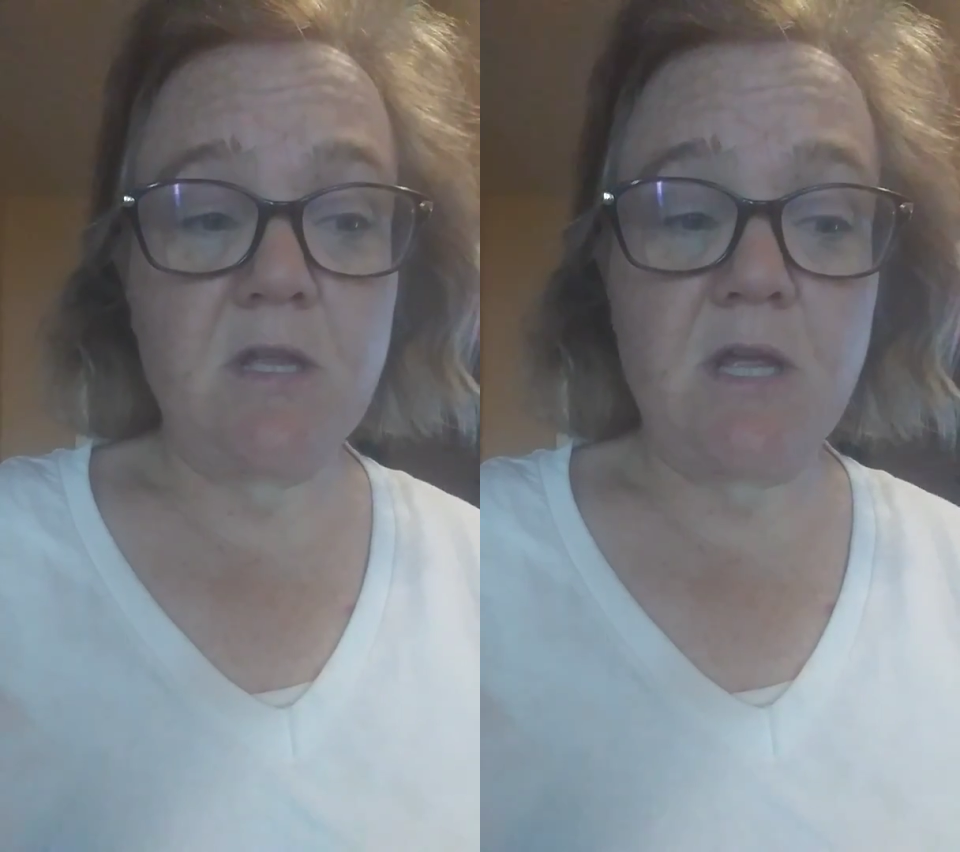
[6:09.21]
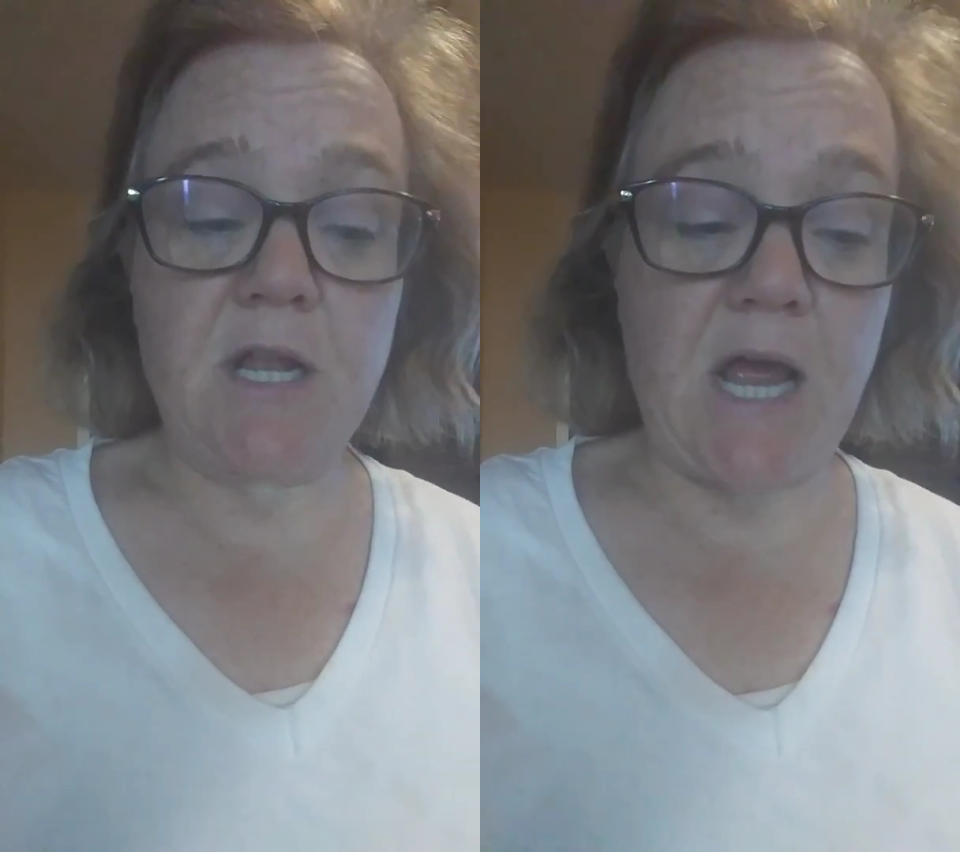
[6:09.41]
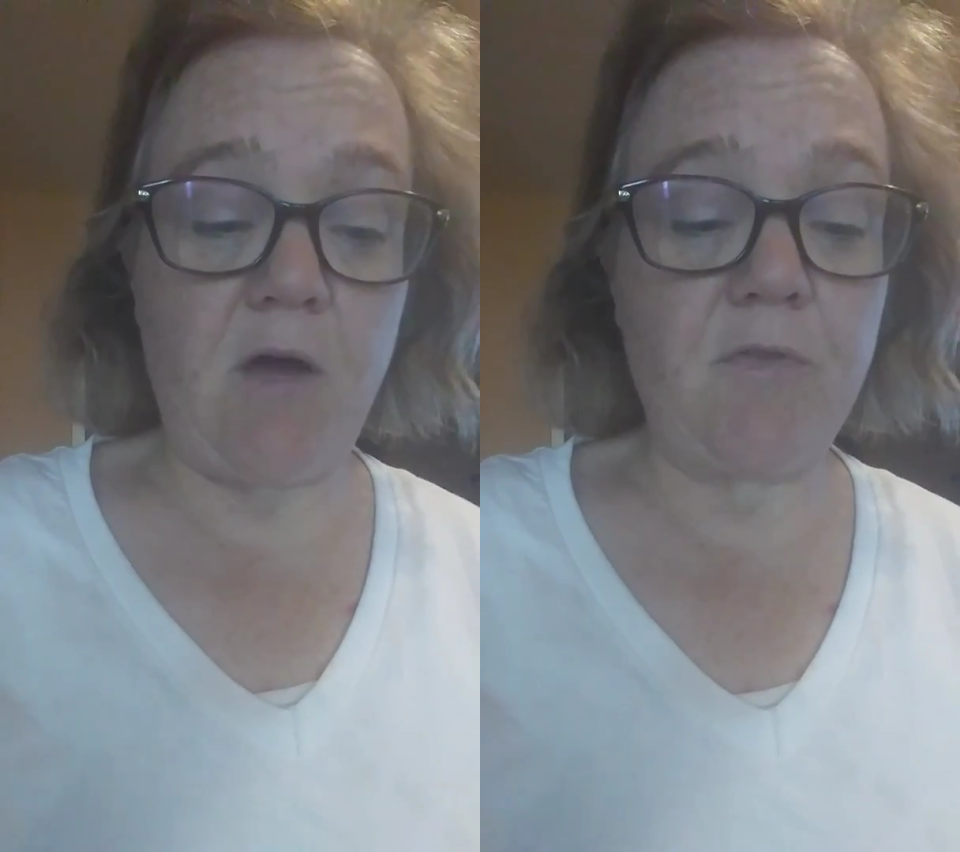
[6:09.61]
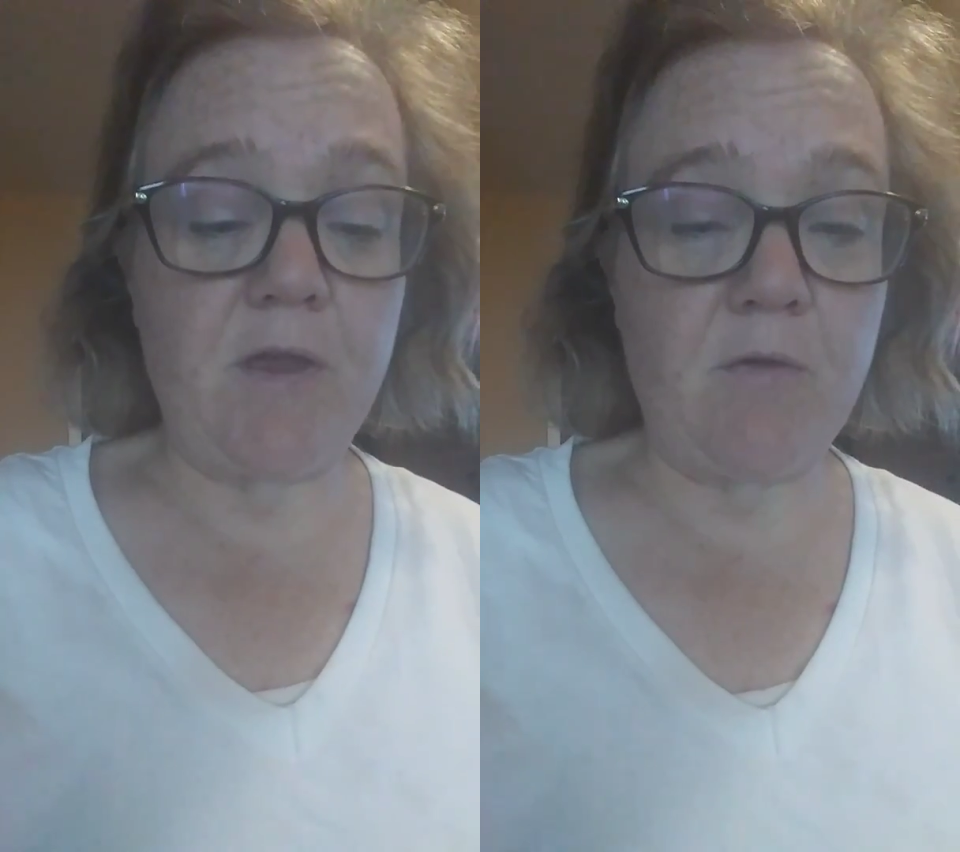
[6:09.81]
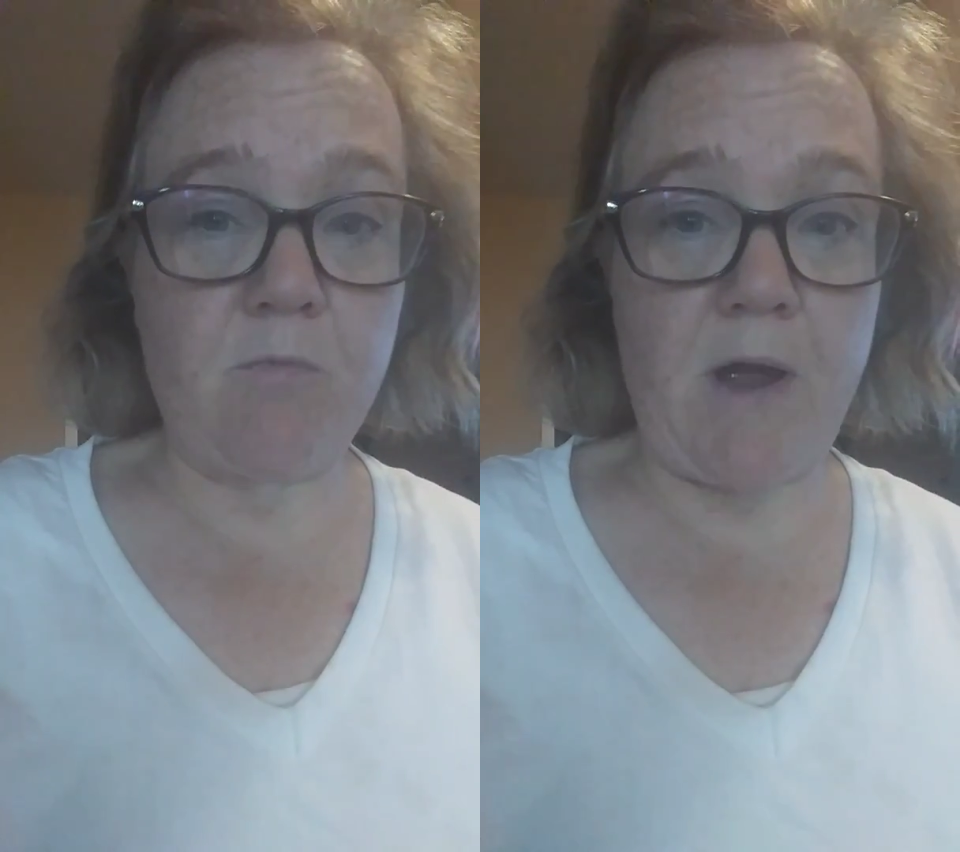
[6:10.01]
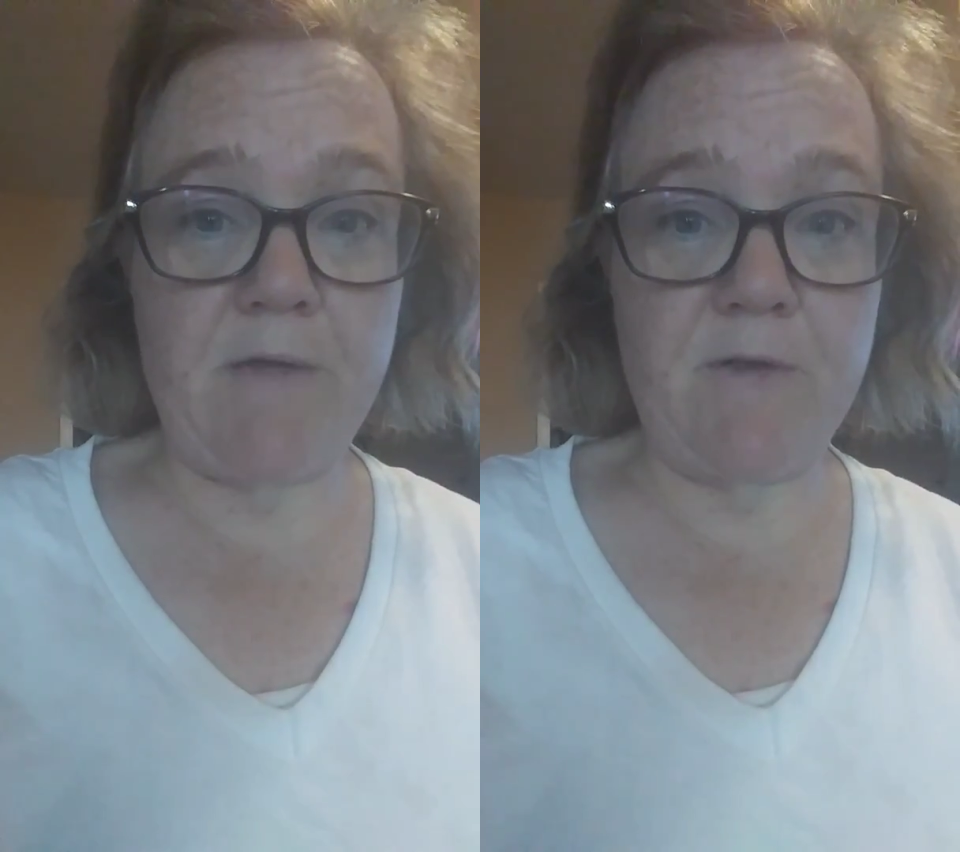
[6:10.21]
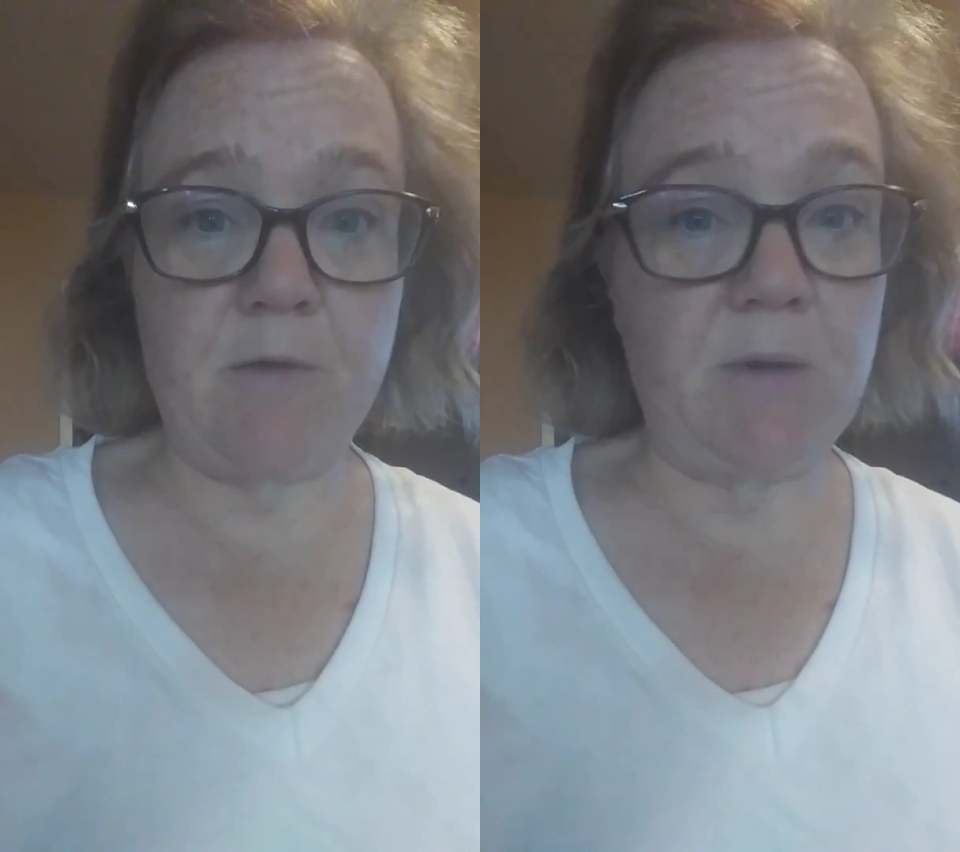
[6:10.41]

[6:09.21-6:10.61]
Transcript: and how they arrive there